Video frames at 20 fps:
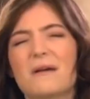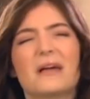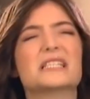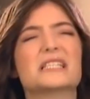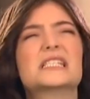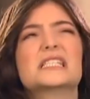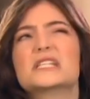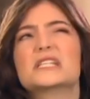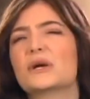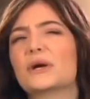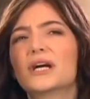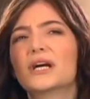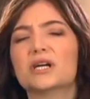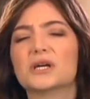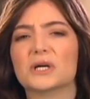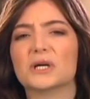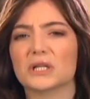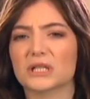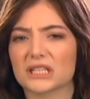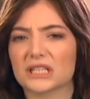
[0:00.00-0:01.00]

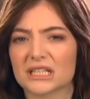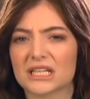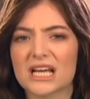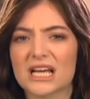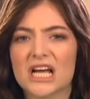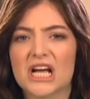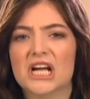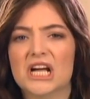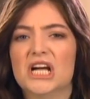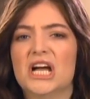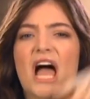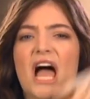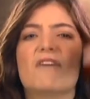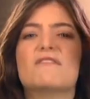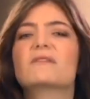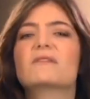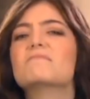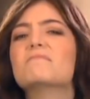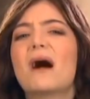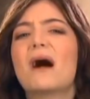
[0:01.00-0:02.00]
hysterical and
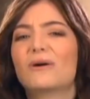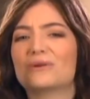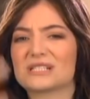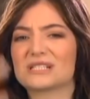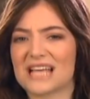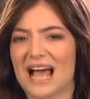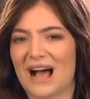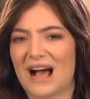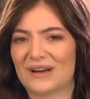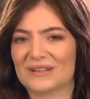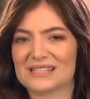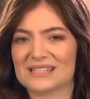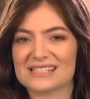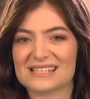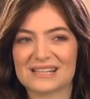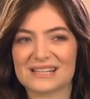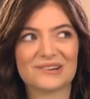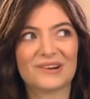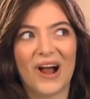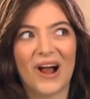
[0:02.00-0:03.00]
having meltdowns
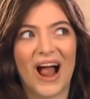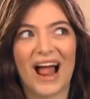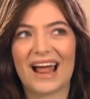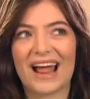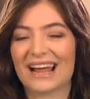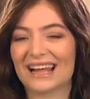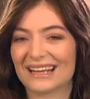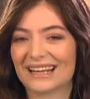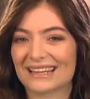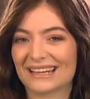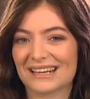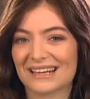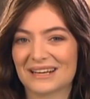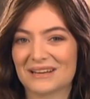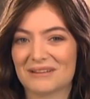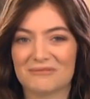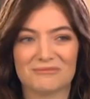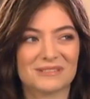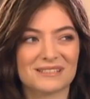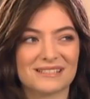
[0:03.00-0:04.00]
and crying, and
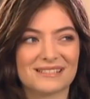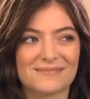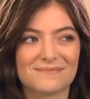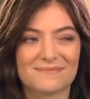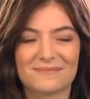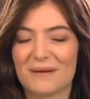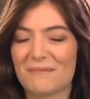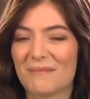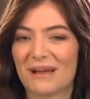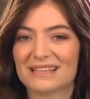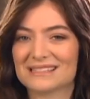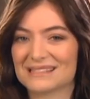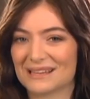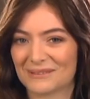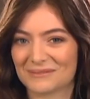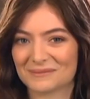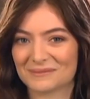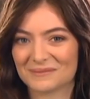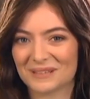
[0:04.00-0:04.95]
it was amazing.